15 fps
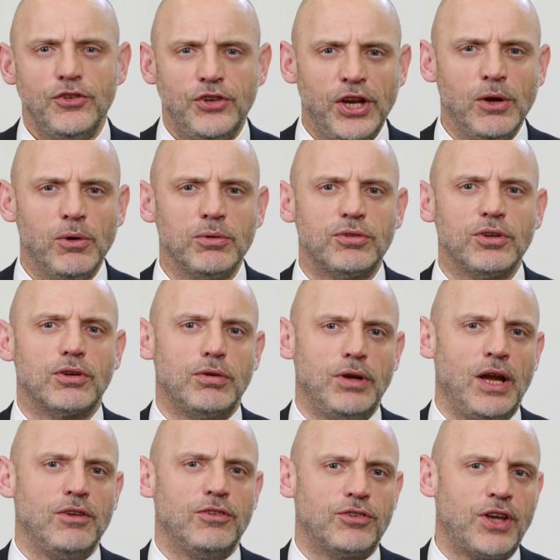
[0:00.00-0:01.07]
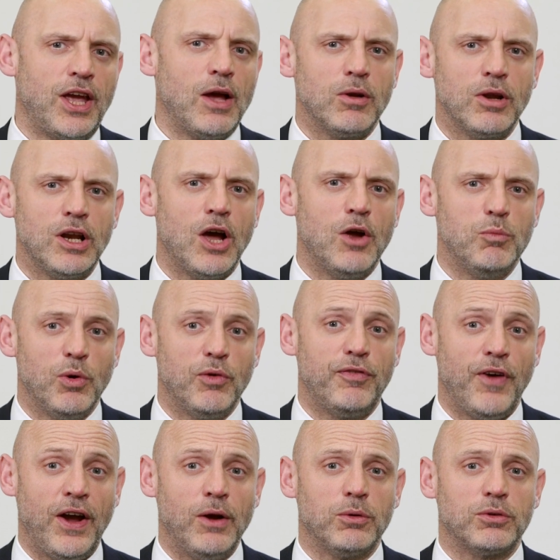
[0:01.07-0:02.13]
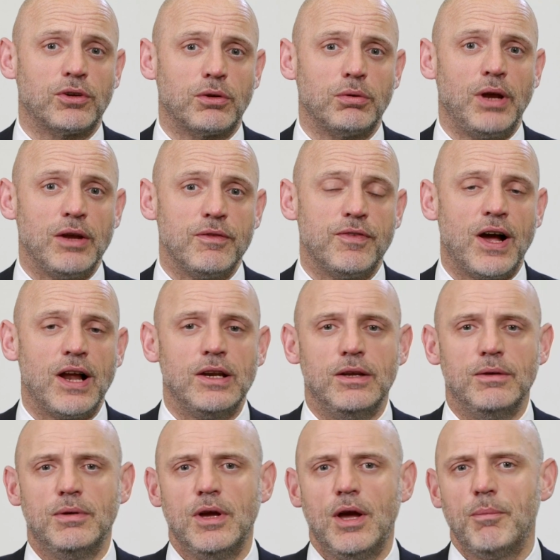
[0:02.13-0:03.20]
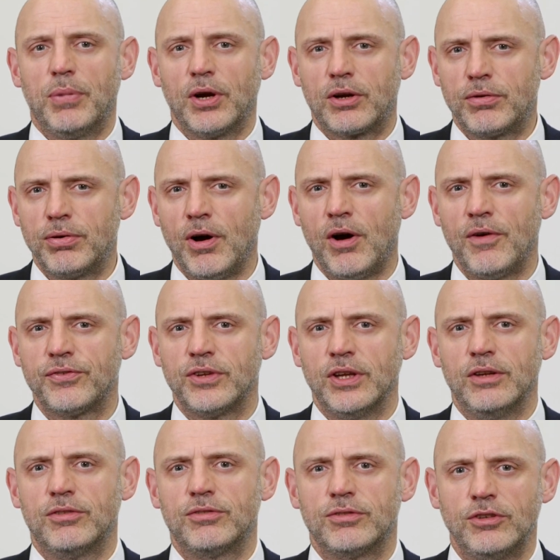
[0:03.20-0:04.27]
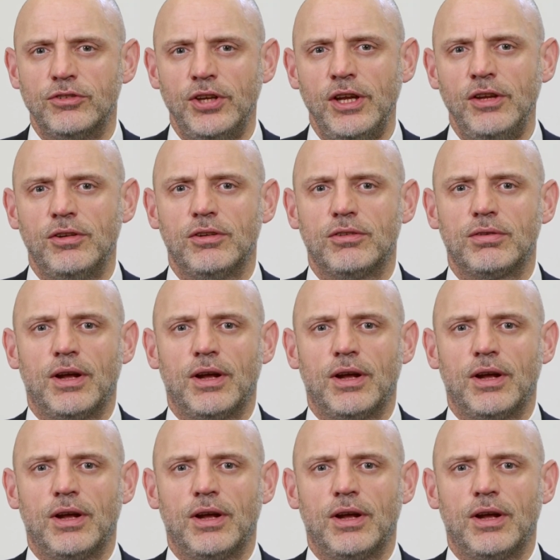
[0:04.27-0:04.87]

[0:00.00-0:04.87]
Deals that create scale alone will fail to create value, but crafted strategic